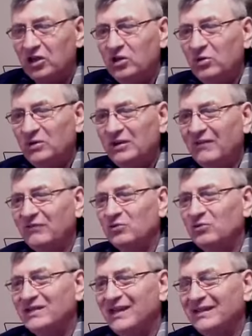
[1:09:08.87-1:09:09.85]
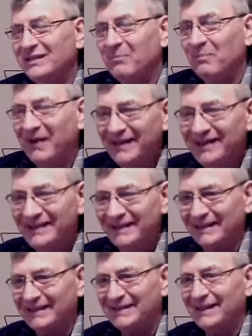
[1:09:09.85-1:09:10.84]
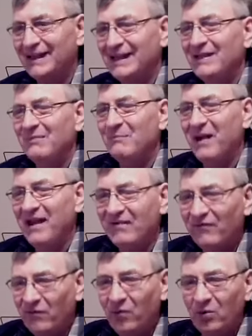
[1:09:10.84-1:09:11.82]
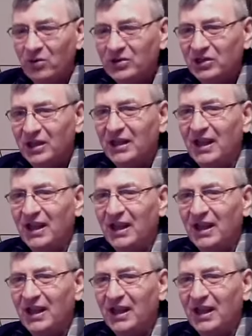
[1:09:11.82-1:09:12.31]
You have to take the blessings by force.